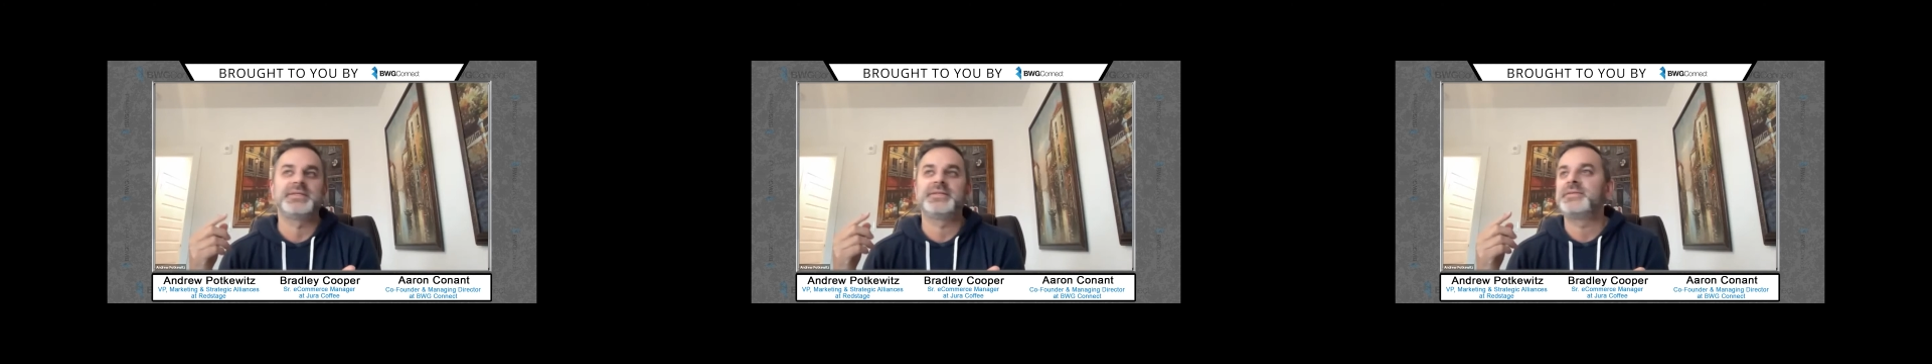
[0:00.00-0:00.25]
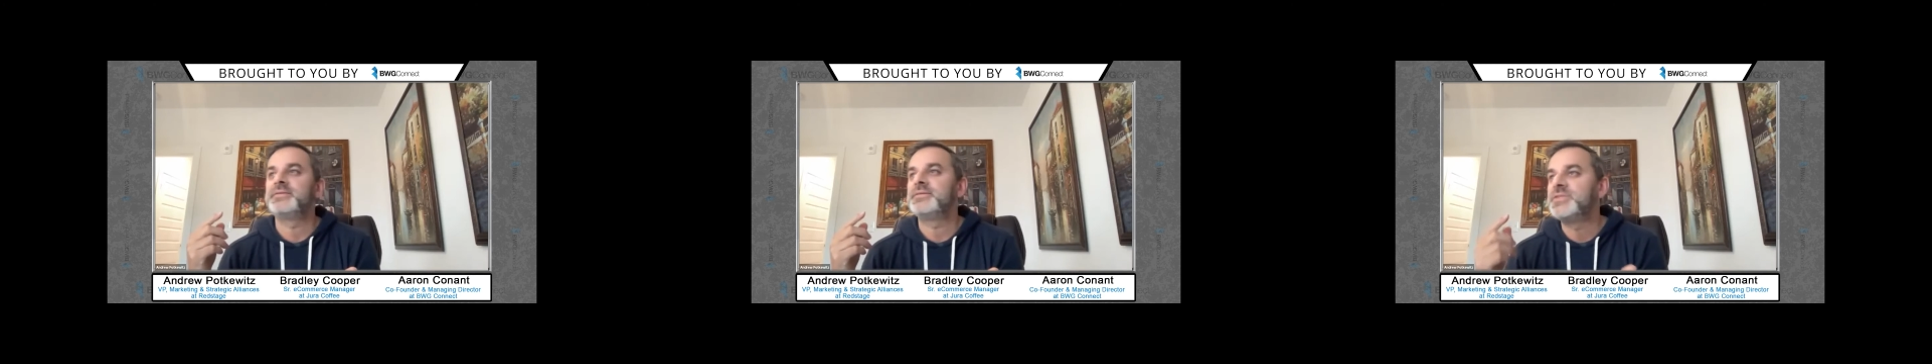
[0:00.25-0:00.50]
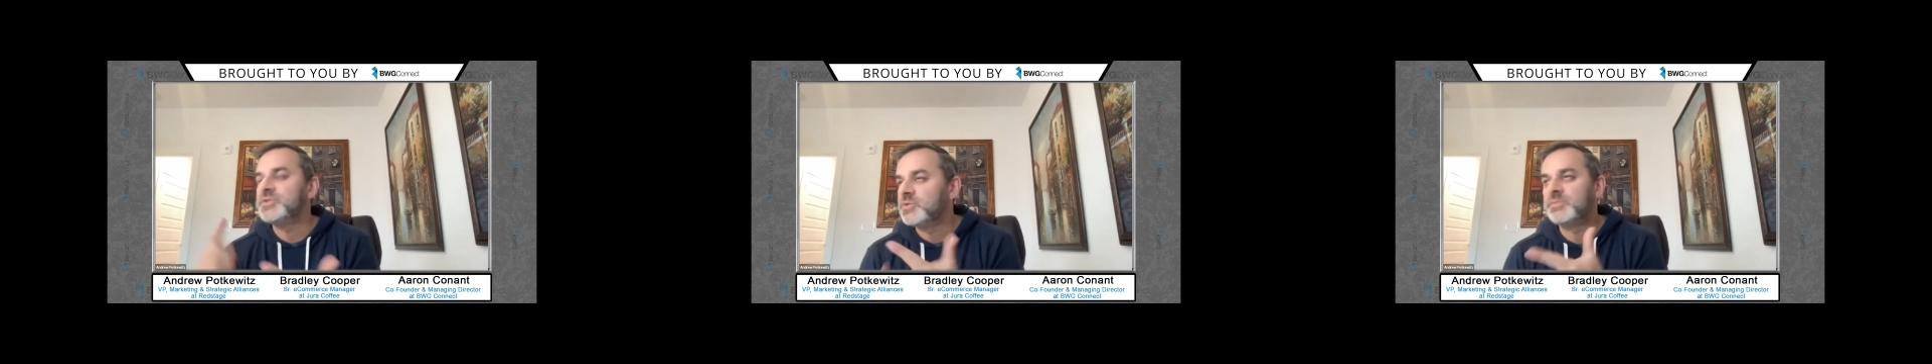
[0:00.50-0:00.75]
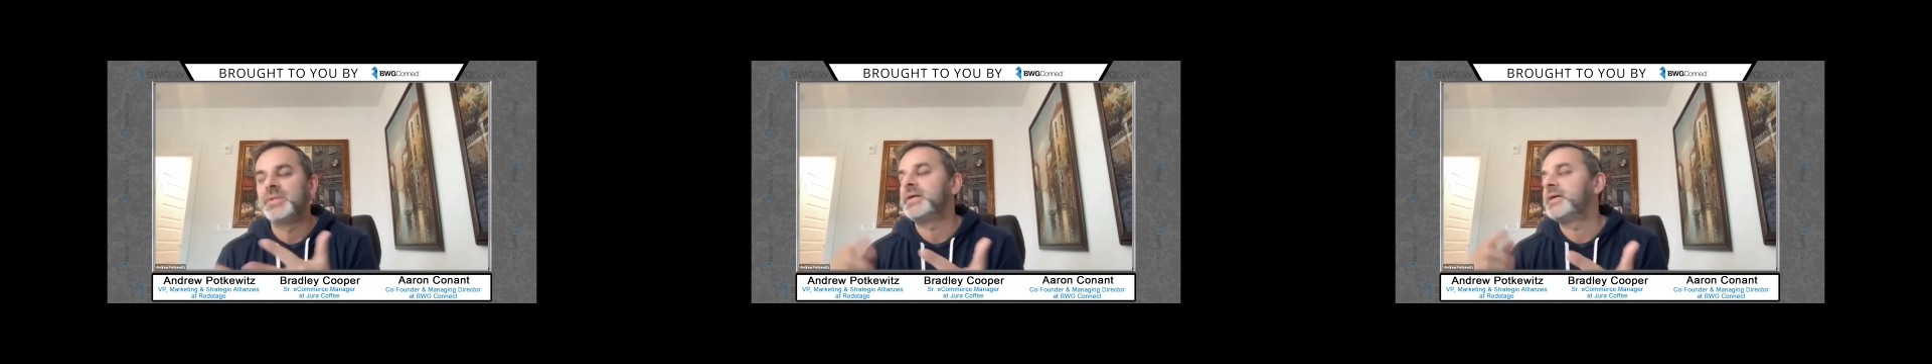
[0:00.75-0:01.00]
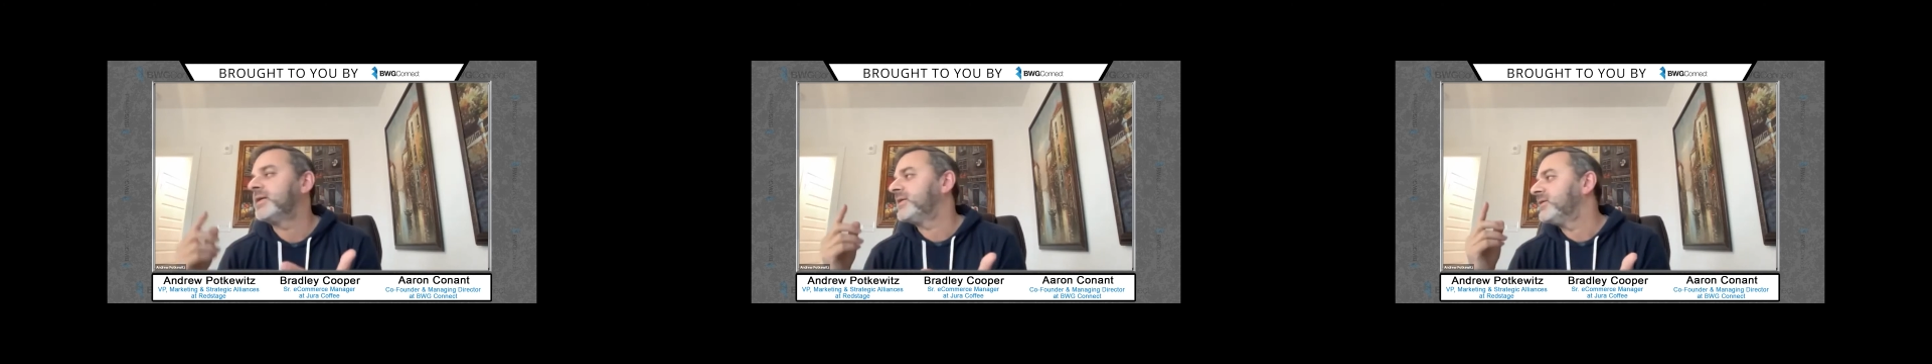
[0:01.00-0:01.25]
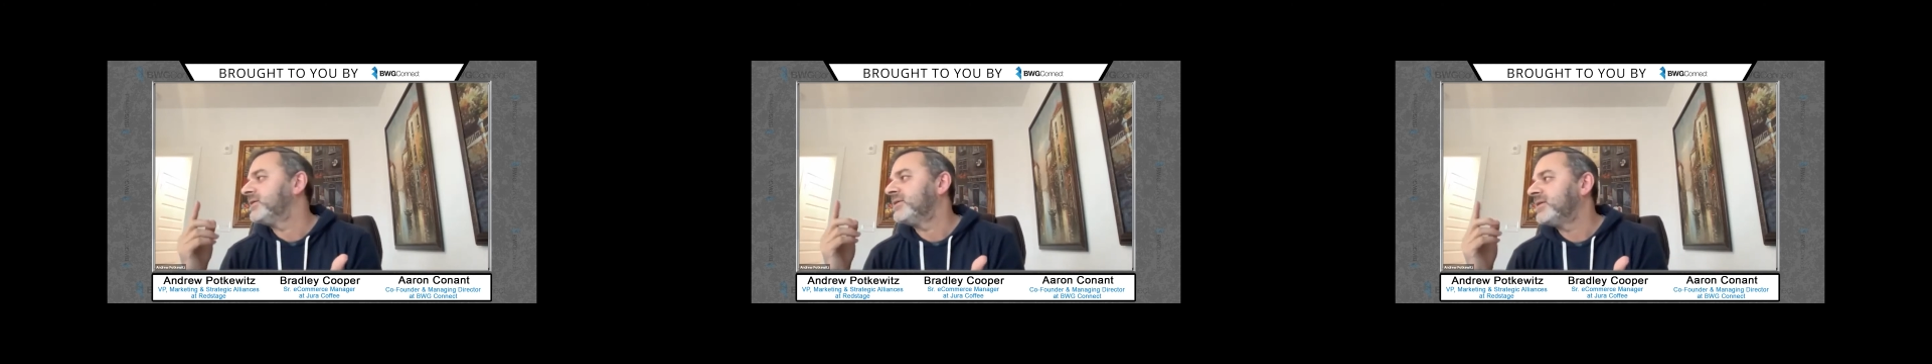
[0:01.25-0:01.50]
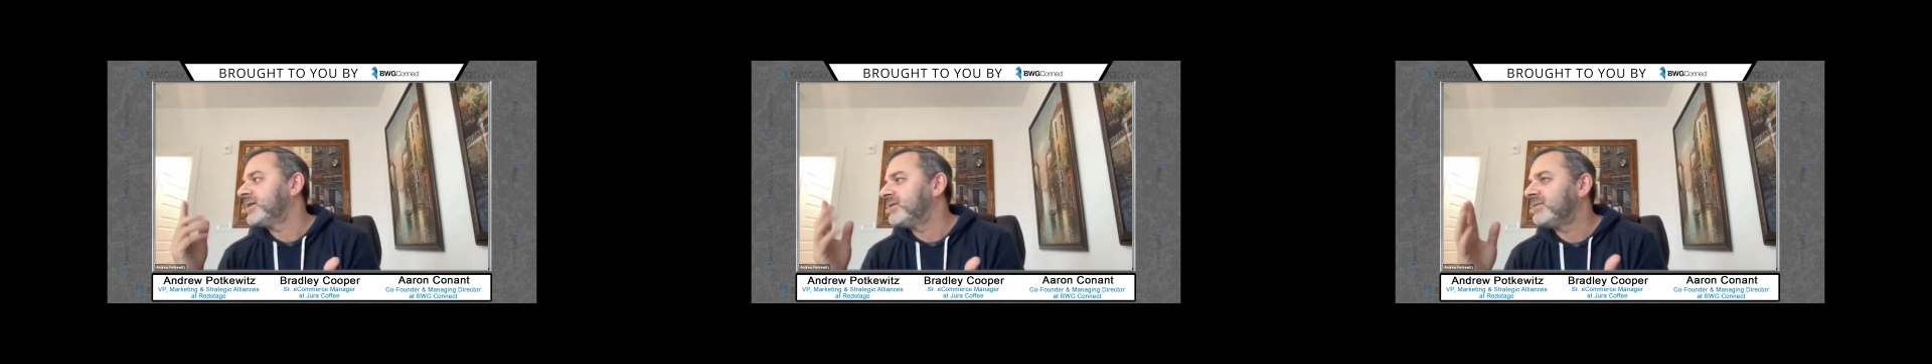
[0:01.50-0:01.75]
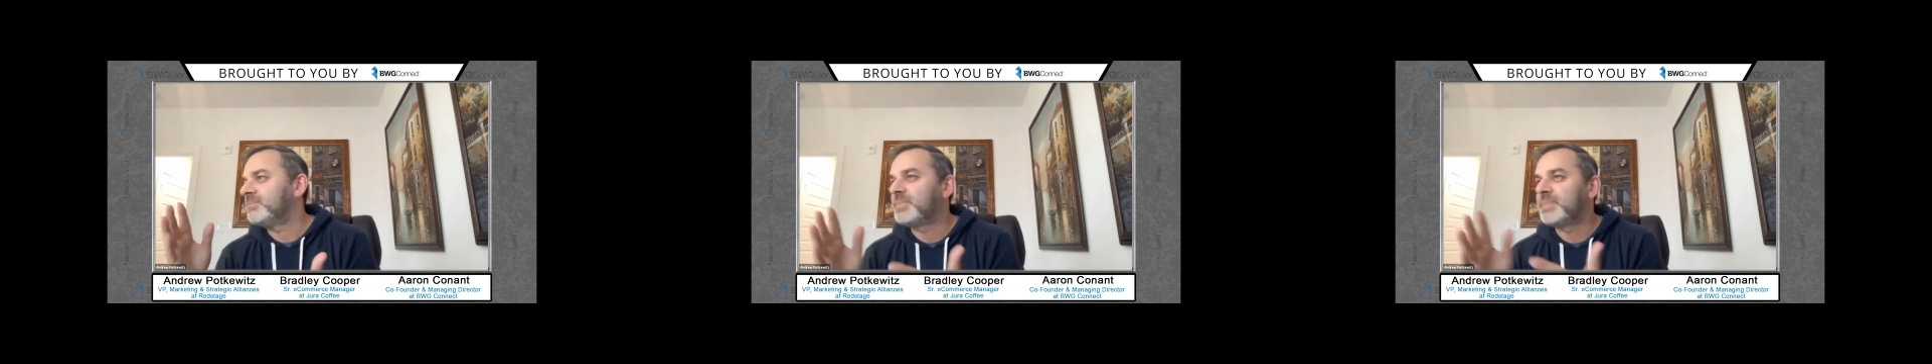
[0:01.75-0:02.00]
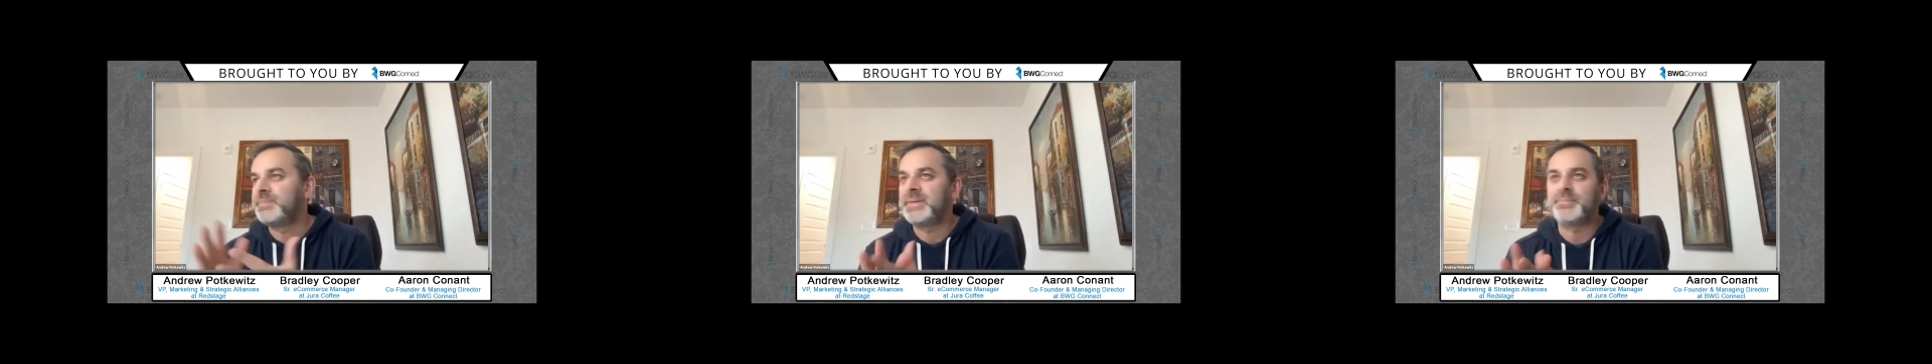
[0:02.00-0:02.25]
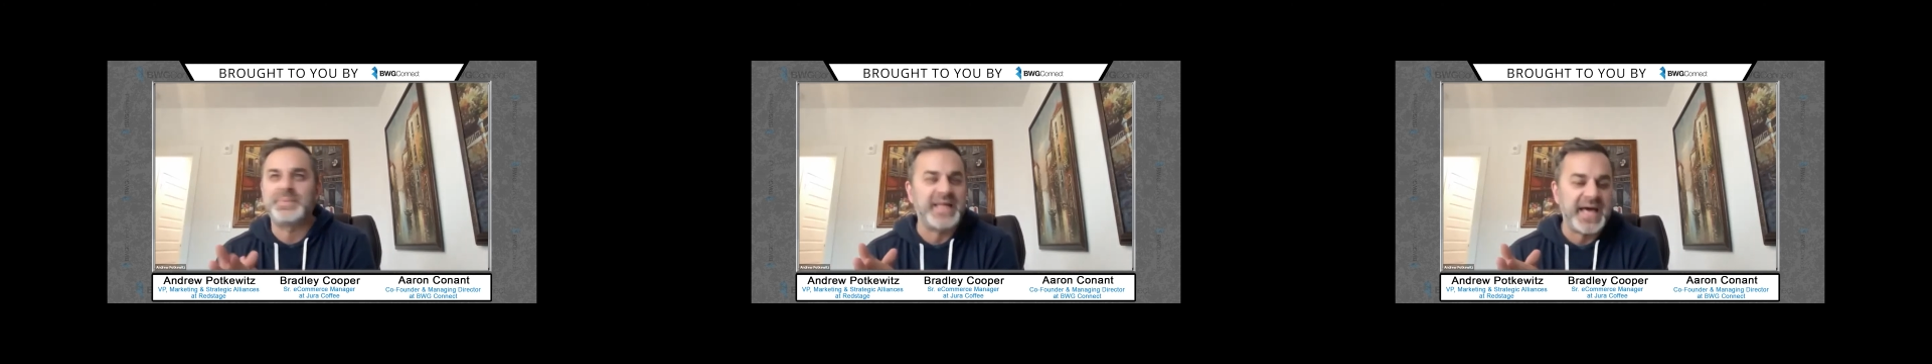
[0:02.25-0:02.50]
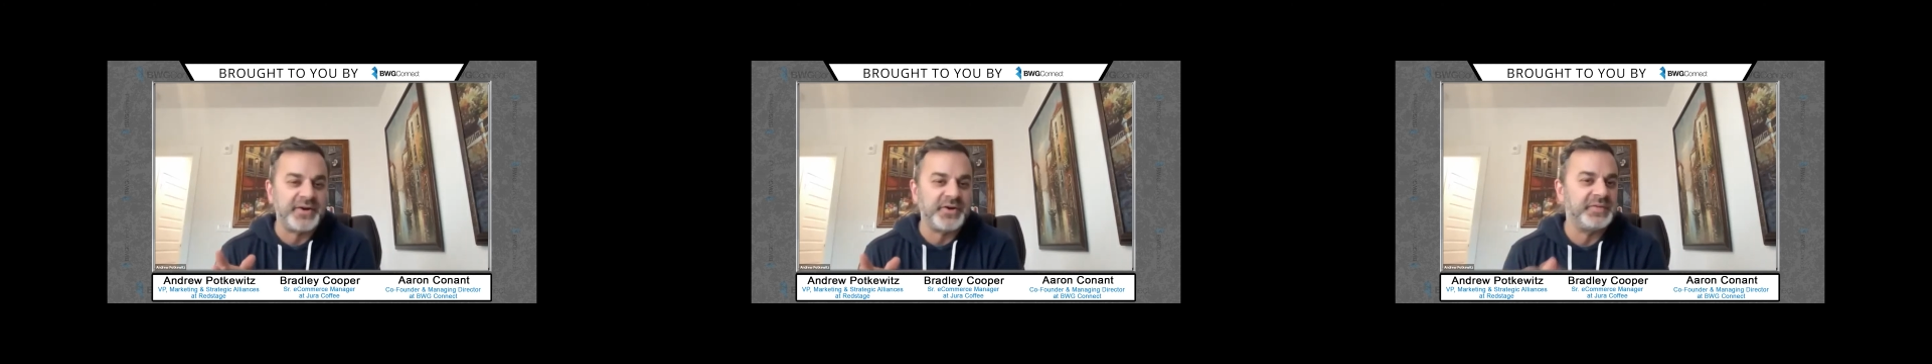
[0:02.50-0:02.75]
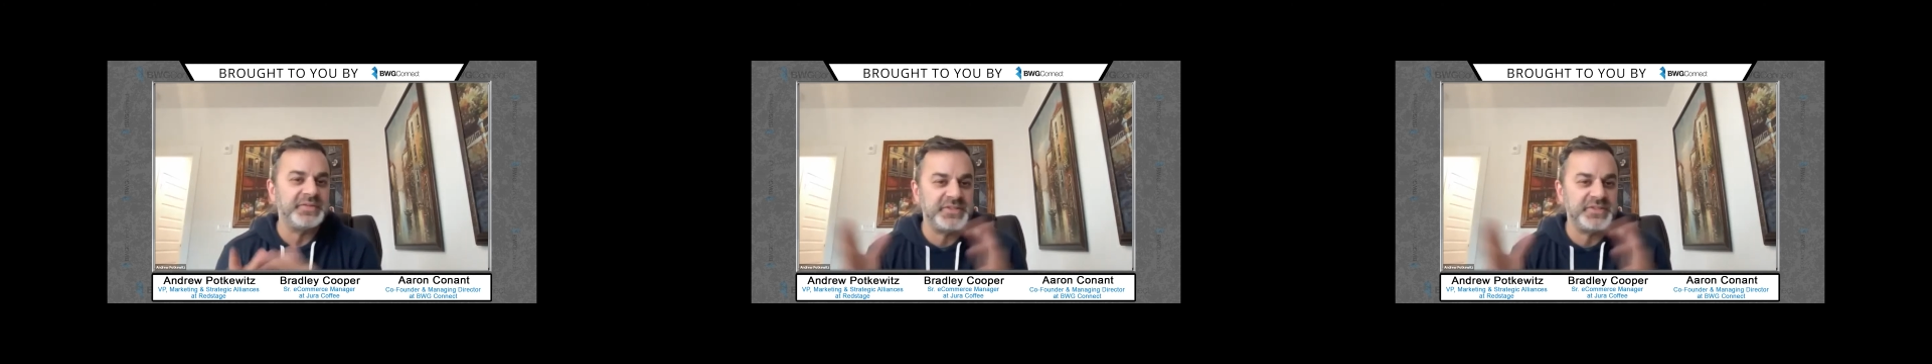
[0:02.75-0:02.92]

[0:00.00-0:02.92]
and Dugma and Platter.